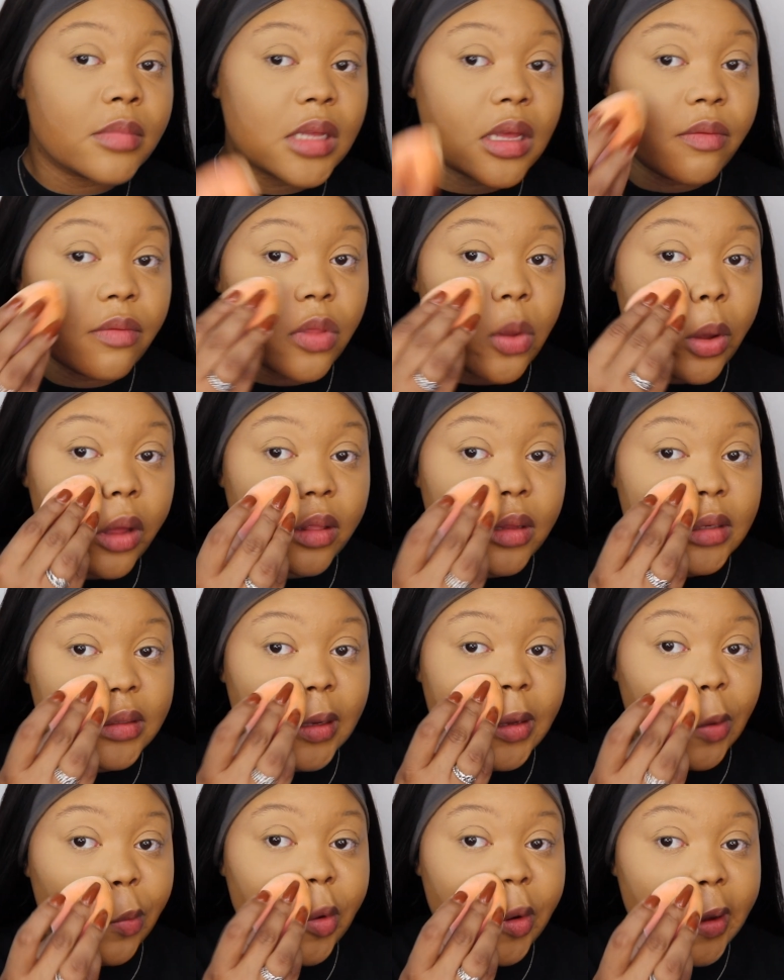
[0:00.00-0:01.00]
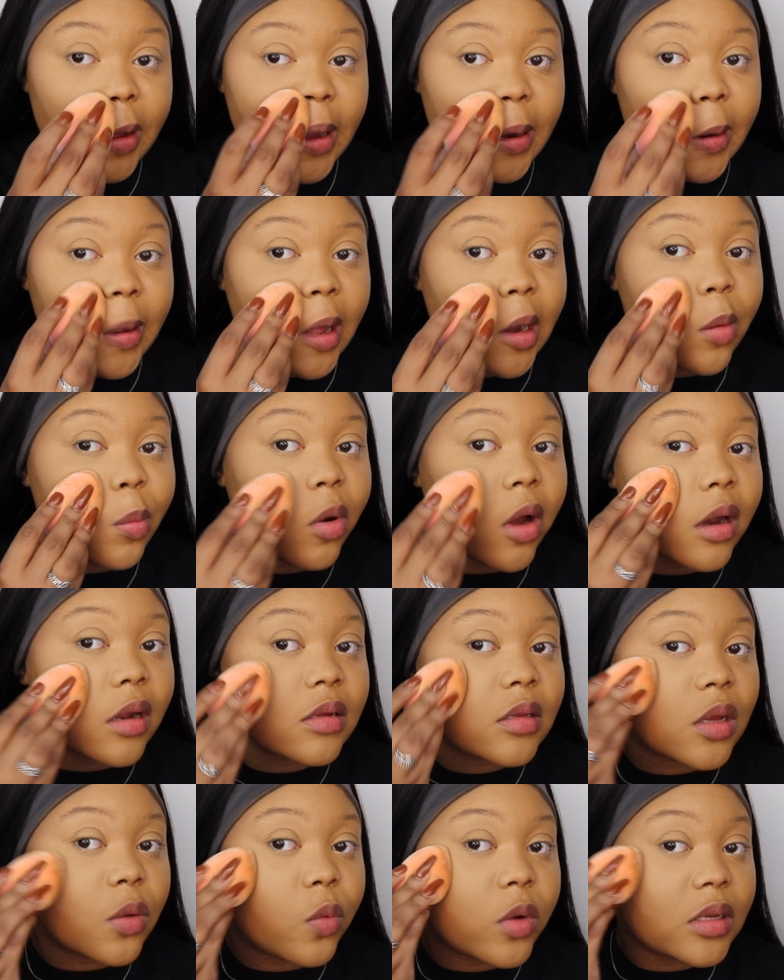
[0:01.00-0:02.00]
even though it looks like you're putting on a lot of
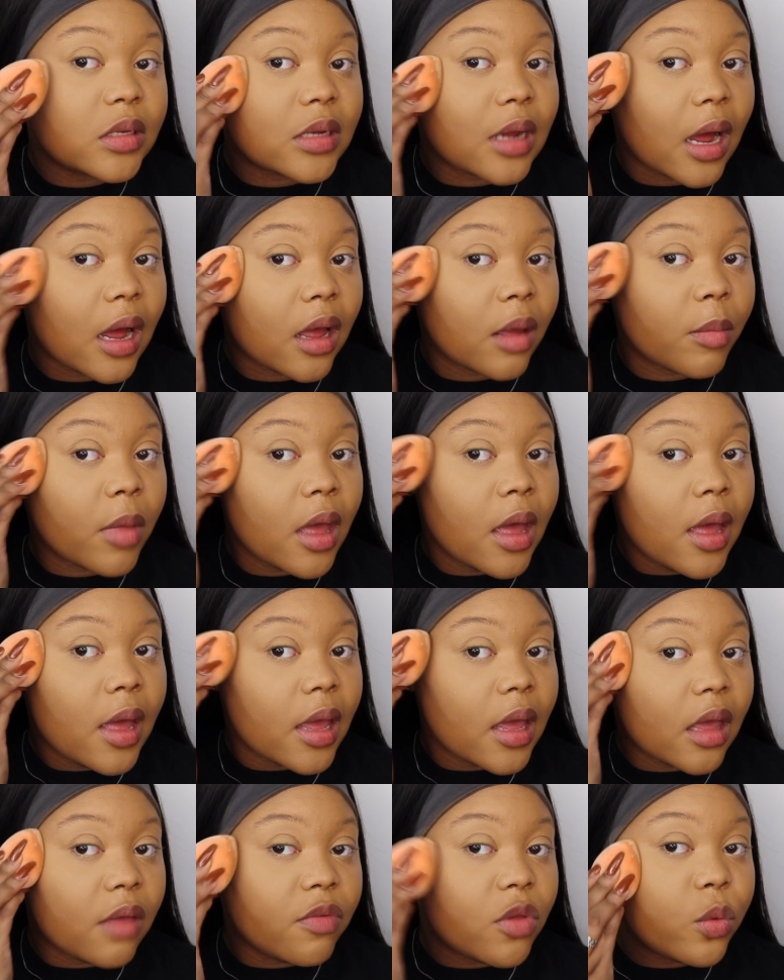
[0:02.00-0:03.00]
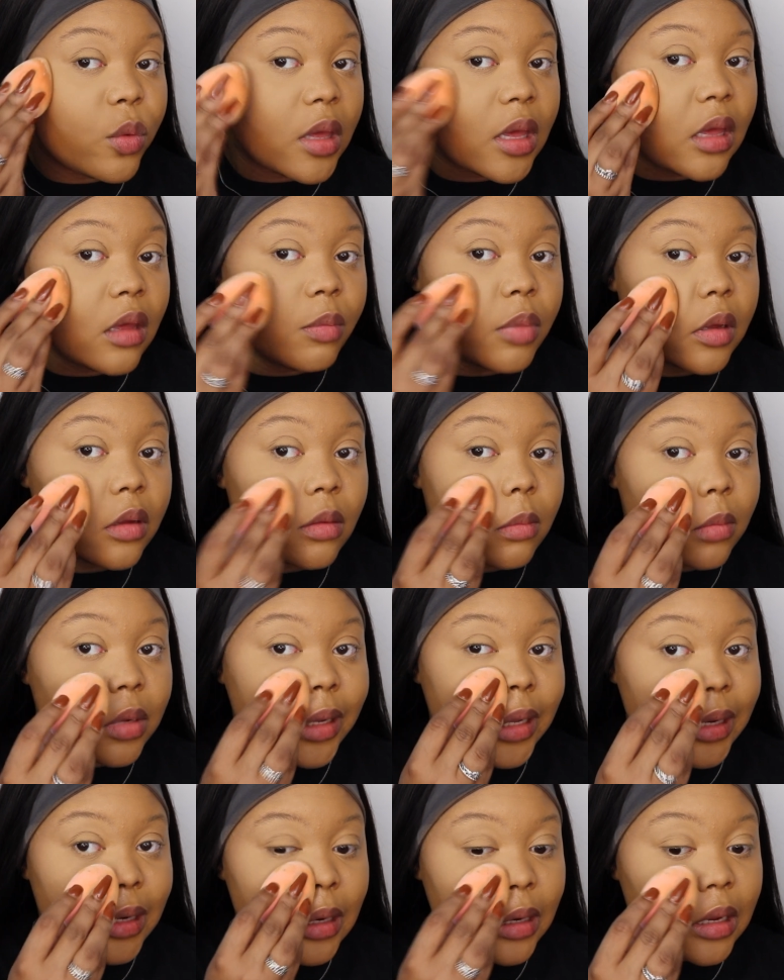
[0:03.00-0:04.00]
product at one time, if you keep
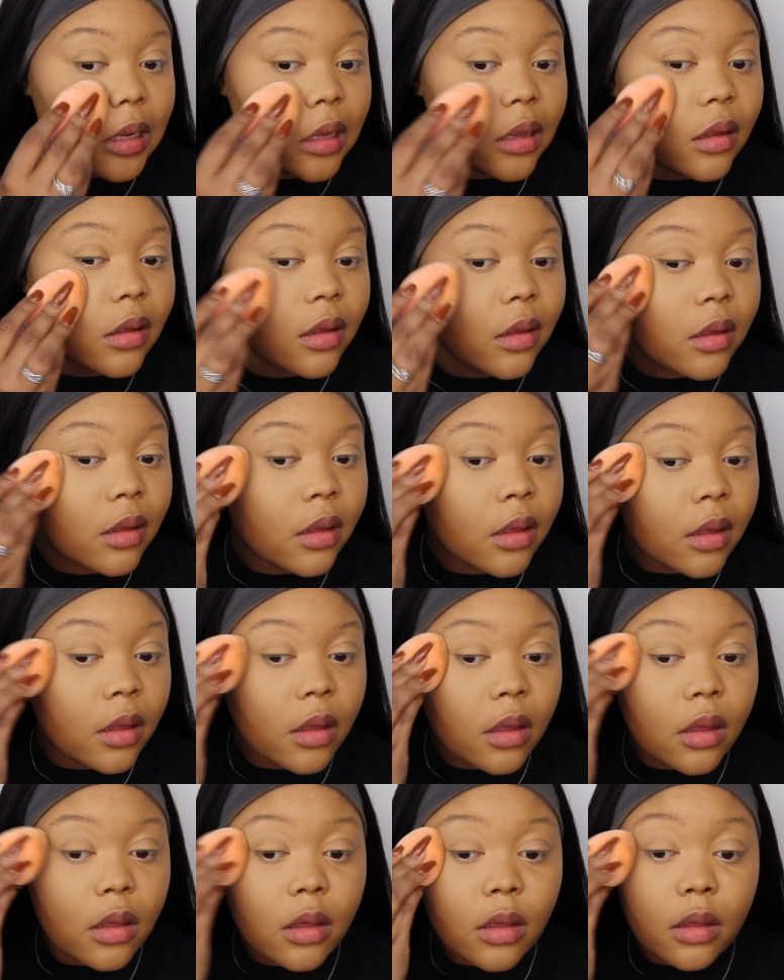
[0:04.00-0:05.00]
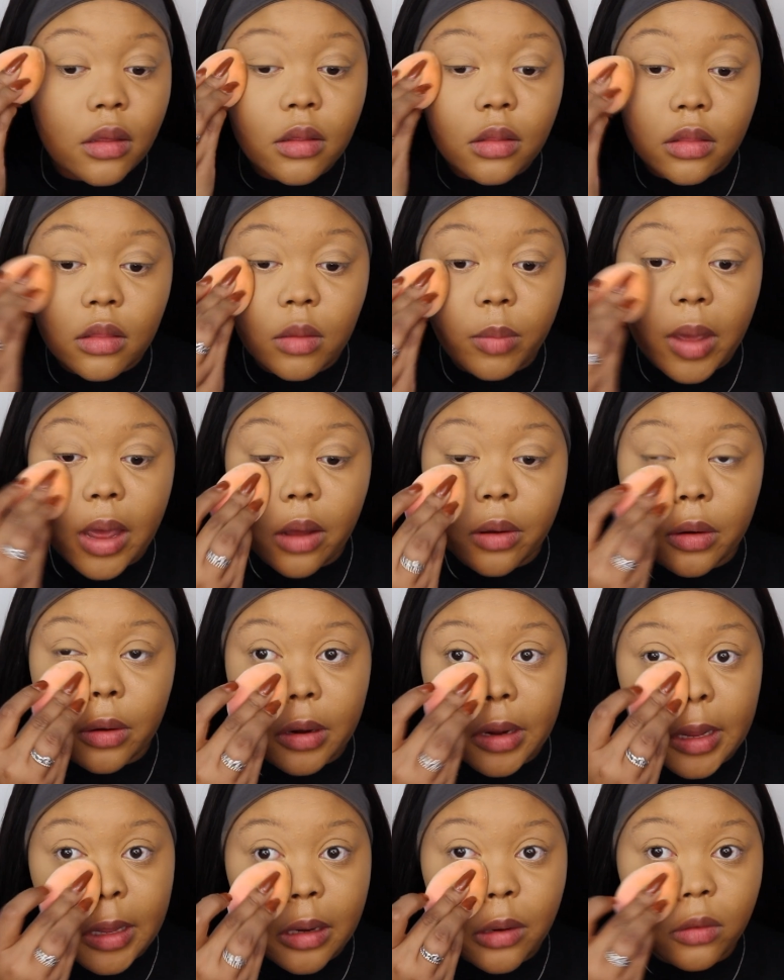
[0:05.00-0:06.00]
blending the
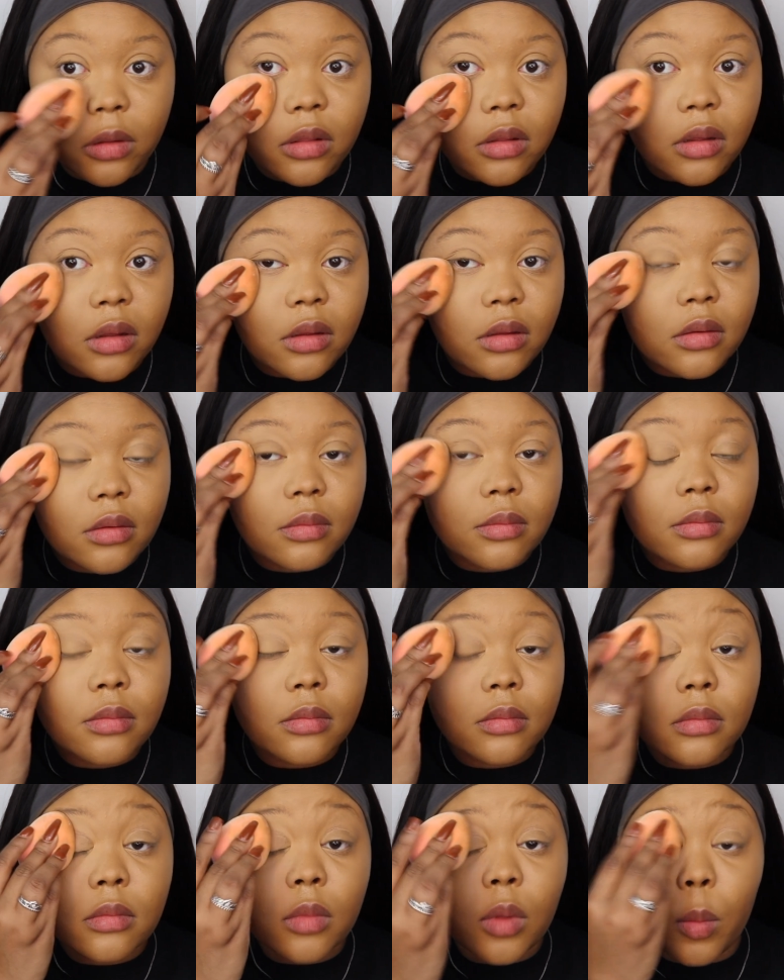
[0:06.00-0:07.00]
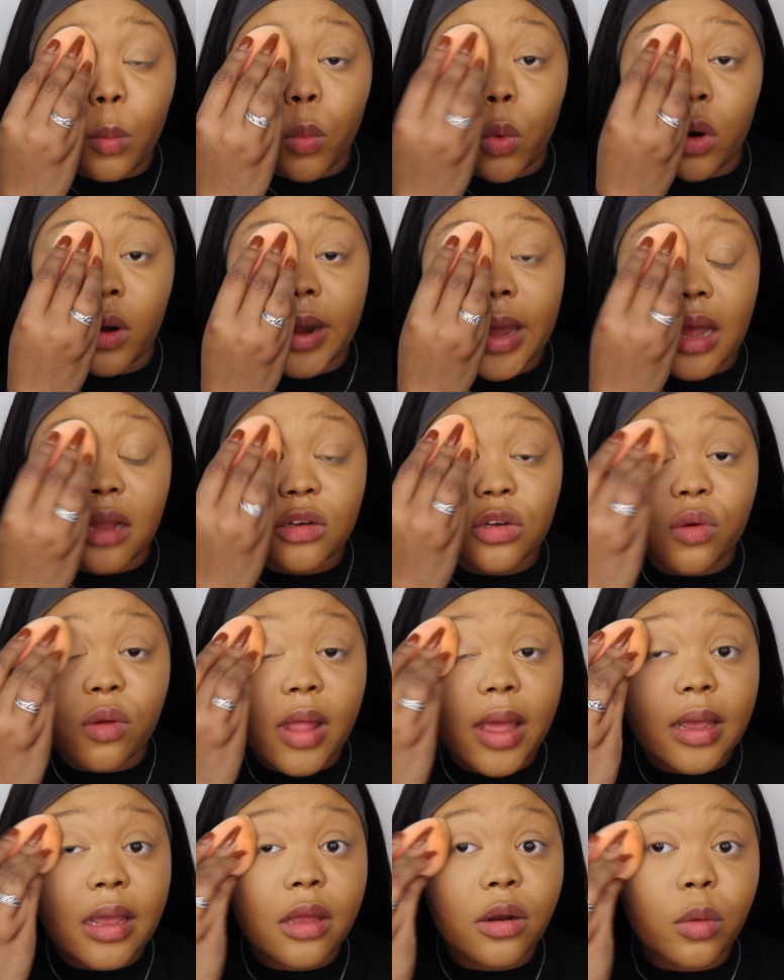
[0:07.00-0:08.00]
powder, it'll look more natural.
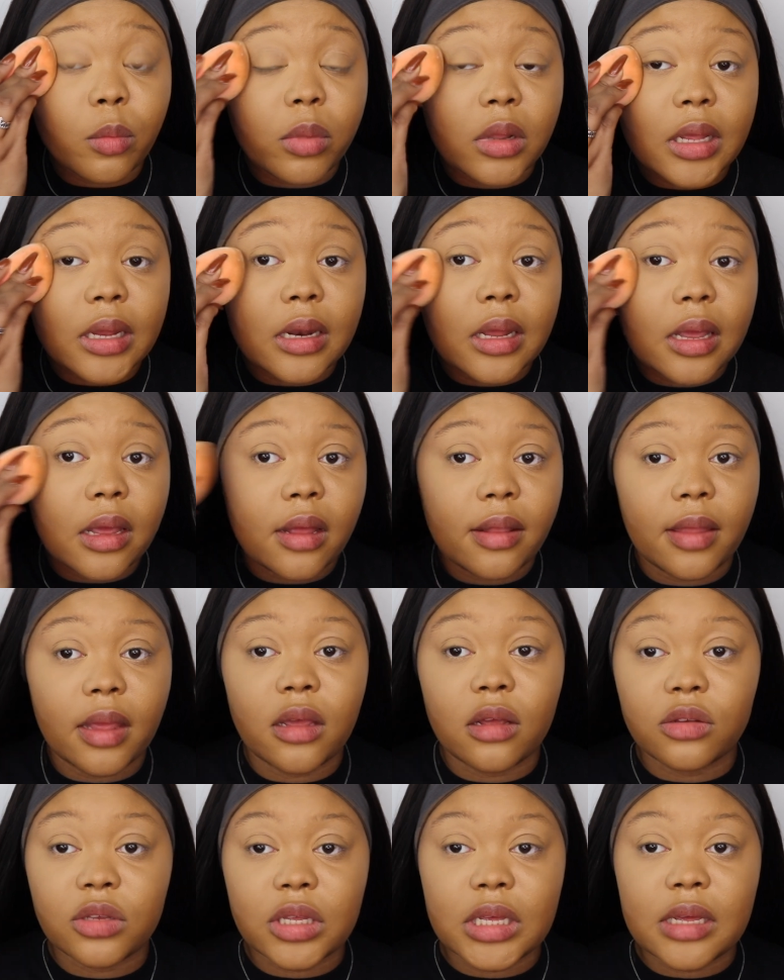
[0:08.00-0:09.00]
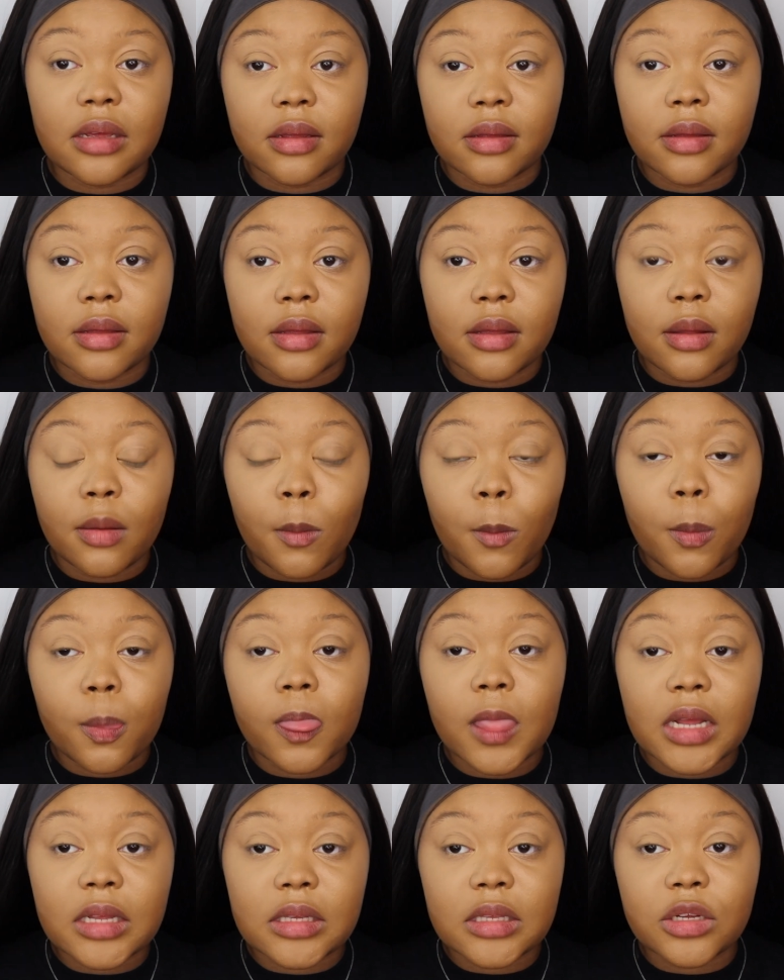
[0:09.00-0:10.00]
Like it'll blend in. Like you see,
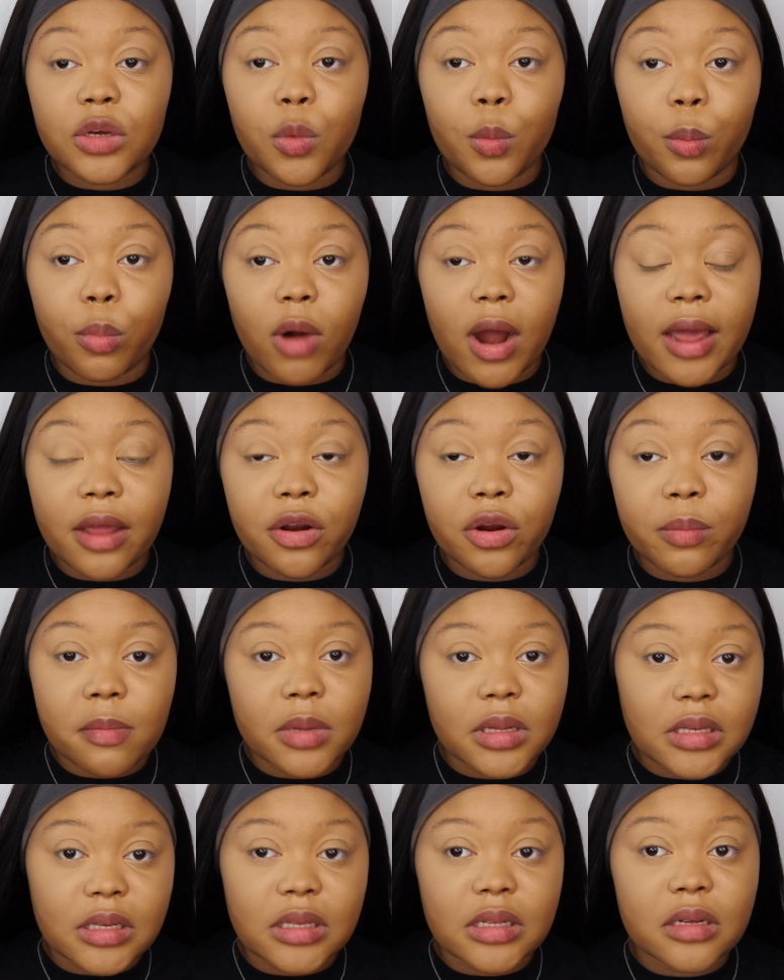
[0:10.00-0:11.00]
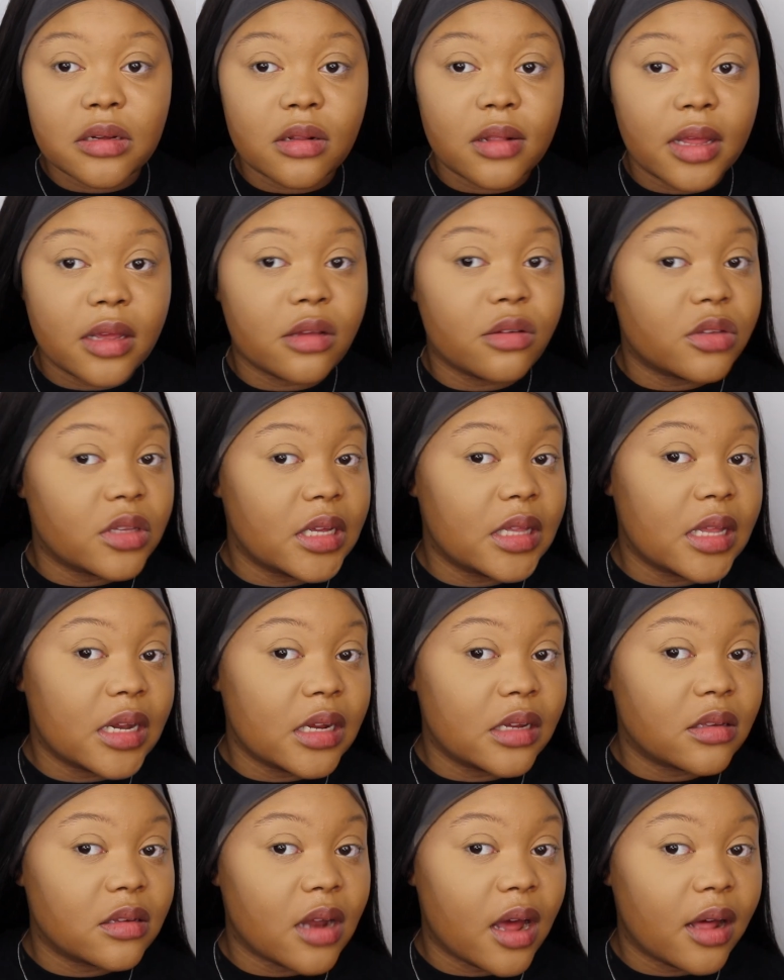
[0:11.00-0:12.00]
it's still brighter, but still like you see that
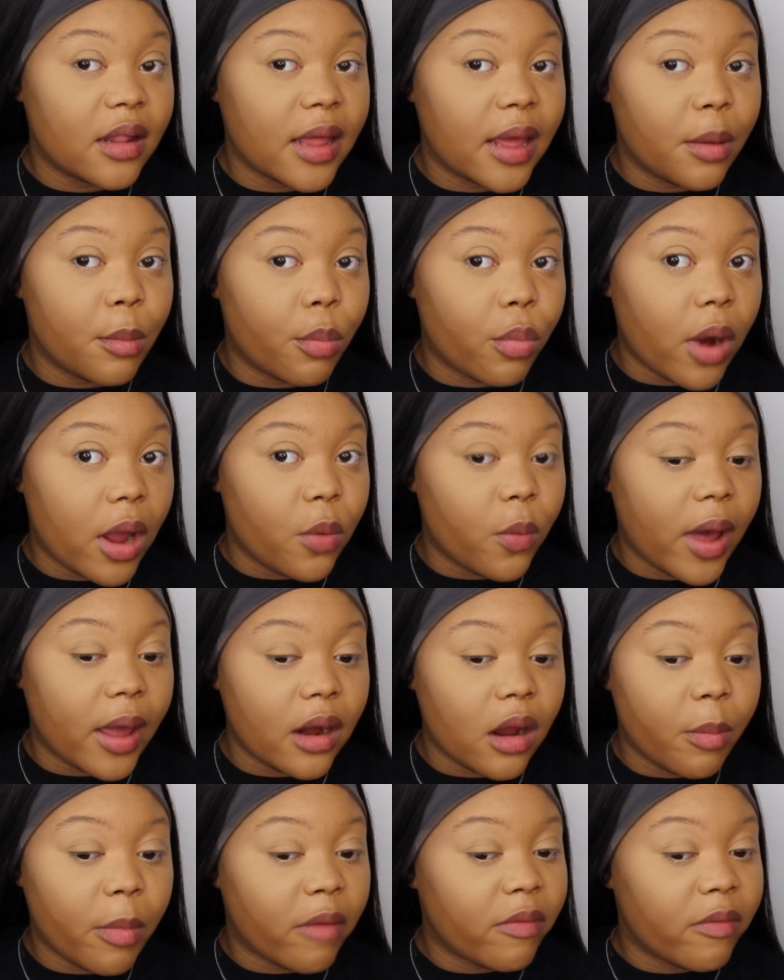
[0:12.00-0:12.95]
it's not like bright white on my